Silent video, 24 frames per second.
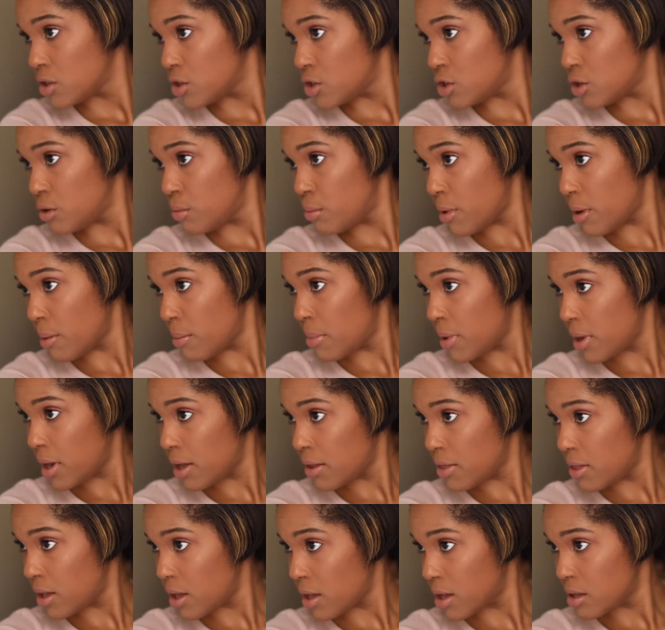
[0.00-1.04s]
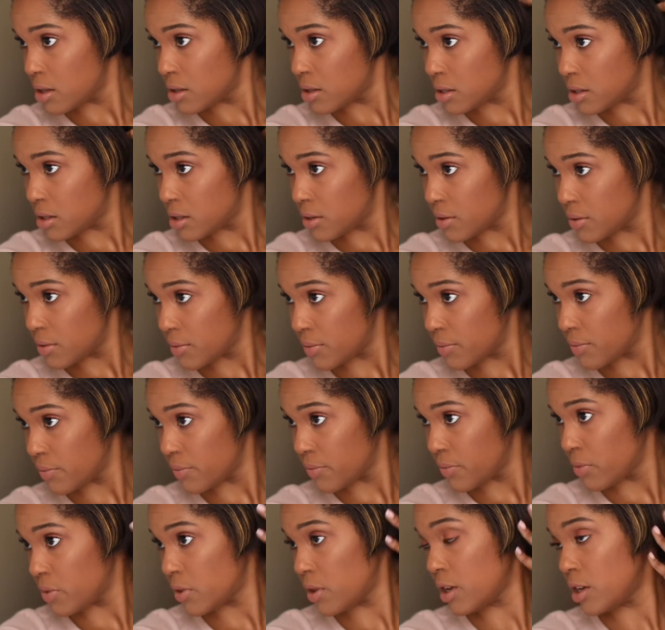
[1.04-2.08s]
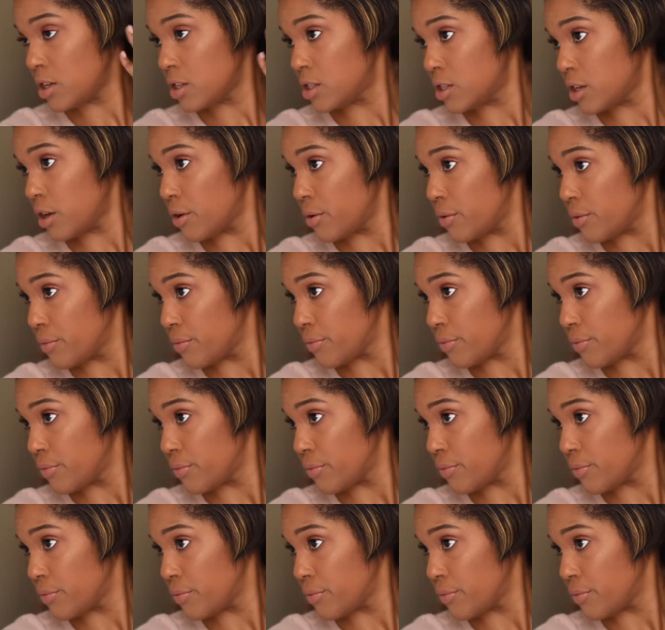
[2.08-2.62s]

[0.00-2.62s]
to bump it at the ends, like so.